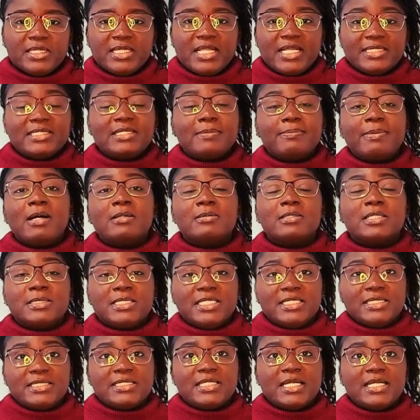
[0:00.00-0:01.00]
That's about the
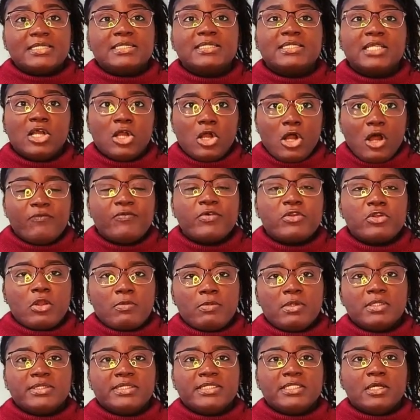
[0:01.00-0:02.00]
distance of a
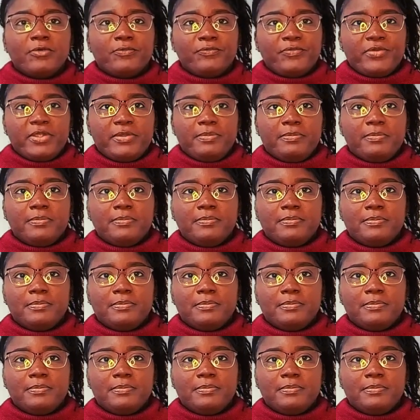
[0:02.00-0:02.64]
normal selfie.